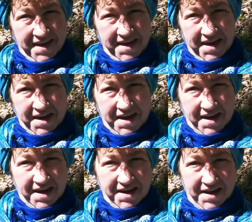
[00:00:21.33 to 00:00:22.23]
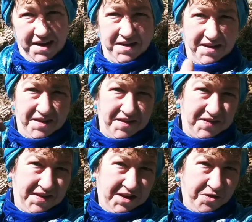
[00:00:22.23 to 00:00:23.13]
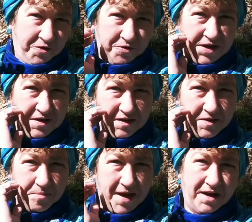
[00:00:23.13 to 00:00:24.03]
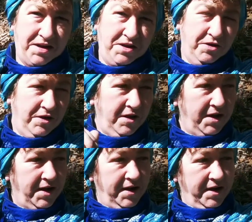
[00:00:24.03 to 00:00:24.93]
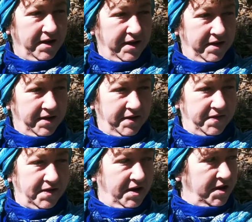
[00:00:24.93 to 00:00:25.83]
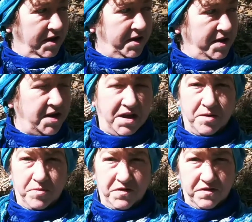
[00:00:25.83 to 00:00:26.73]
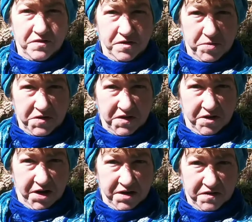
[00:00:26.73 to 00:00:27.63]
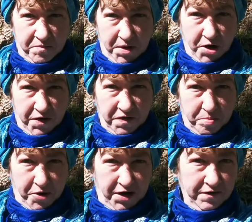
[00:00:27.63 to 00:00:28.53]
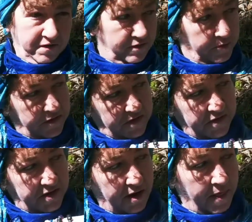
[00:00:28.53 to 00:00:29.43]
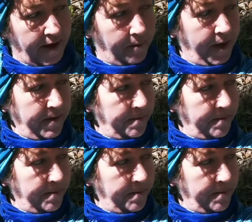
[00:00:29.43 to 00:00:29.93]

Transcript: And this little creek back here is an unnamed tributary to Meredith Branch, which is down that way.